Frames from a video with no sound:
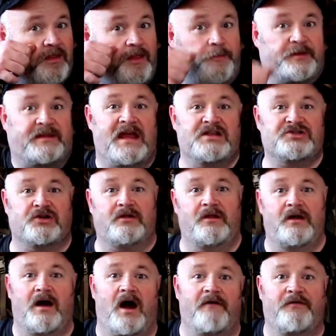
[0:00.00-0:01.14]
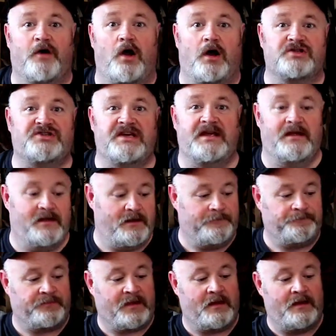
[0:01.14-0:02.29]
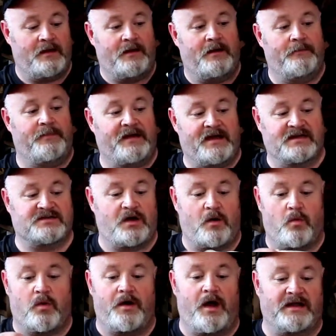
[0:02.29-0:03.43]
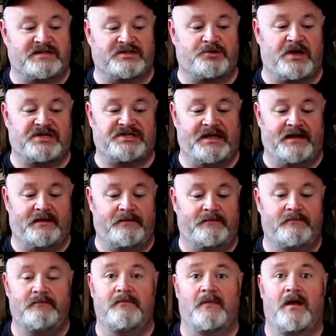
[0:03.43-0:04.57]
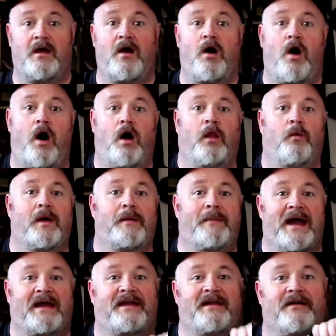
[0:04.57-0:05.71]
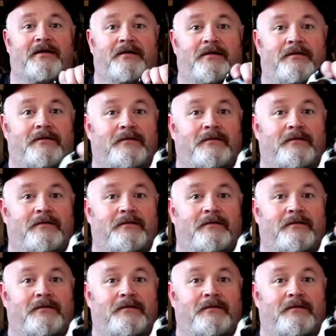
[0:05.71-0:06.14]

the potential of the Gong Chi, because we're not stretching it all the way back here.